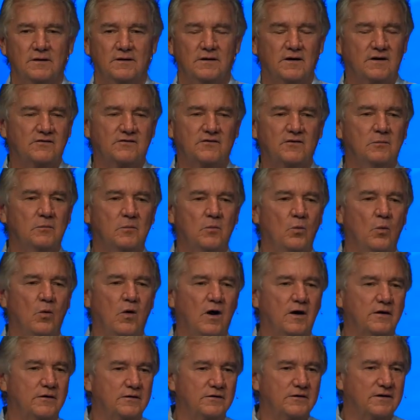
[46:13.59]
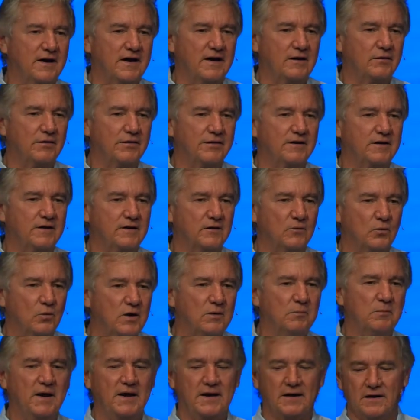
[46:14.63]
not some watered down thing that
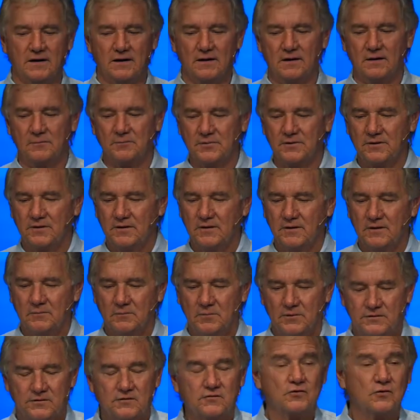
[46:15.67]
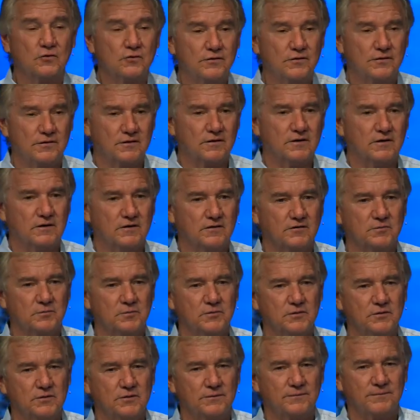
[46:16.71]
we make up, but the truth of the
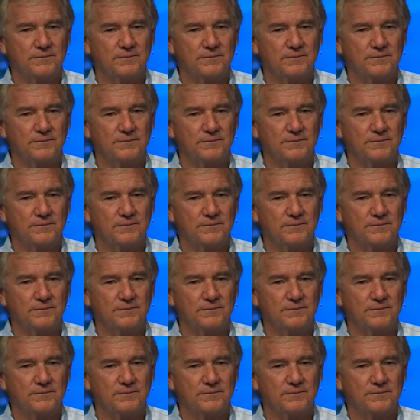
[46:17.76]
gospel.